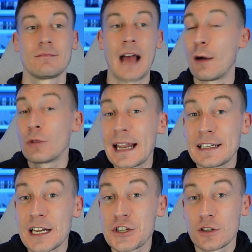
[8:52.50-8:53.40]

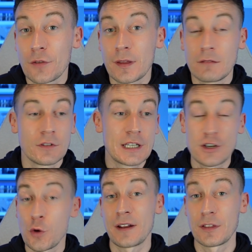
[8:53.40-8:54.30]
outlandish, didn't
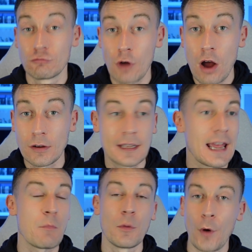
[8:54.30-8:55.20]
do anything wrong,
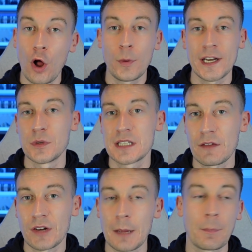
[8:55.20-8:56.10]
kept the ball when he was
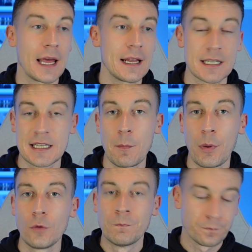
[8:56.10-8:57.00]
given it, played it
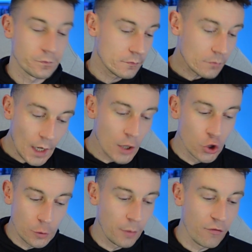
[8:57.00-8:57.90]
simple.
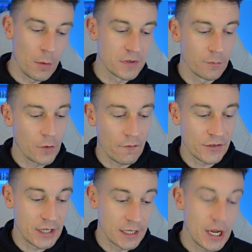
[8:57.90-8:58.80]
Good performance from
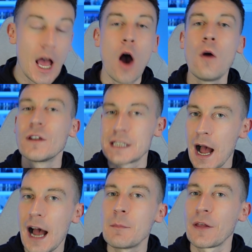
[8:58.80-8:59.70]
Kovacic. Over
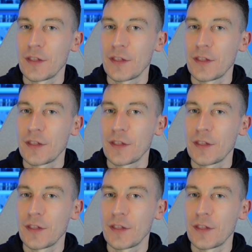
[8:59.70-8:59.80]
time, I